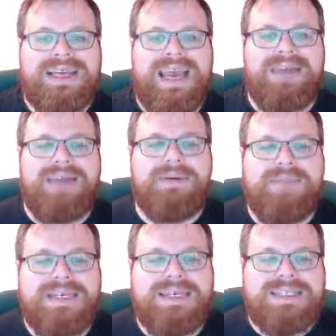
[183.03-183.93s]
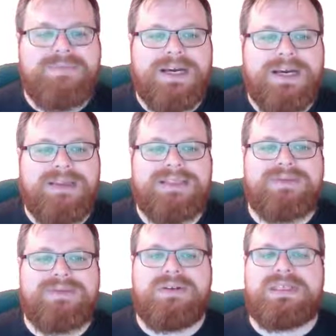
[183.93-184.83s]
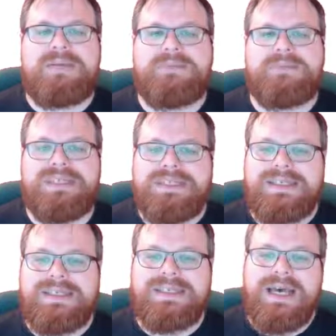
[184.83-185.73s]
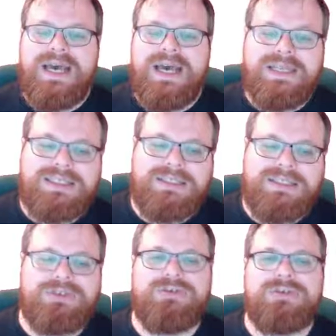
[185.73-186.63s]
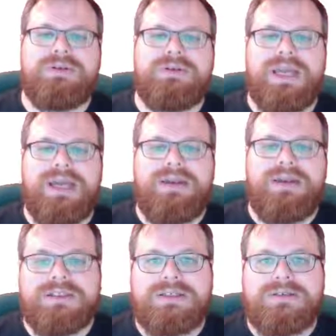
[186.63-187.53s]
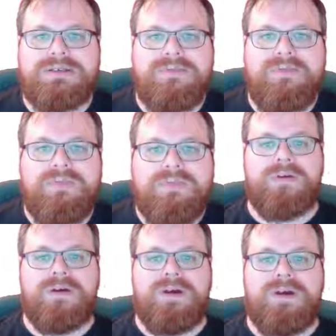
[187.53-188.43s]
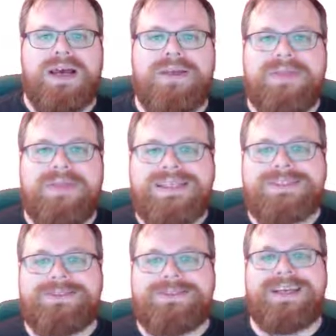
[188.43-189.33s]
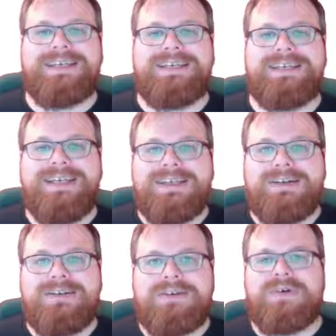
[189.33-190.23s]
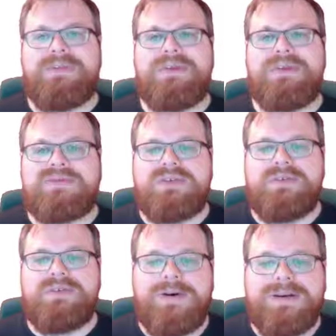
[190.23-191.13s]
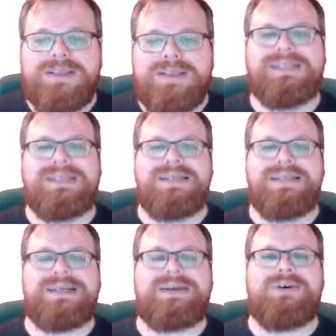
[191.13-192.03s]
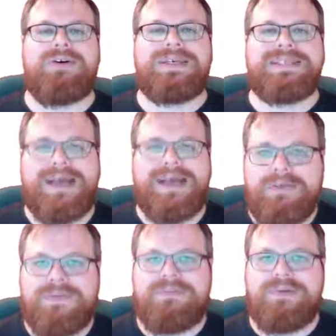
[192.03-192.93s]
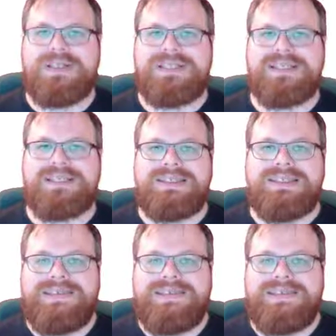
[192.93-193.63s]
can be mixed by these three substances and Q2 cannot. And this triangle here for these three points is the convex hull of the point set.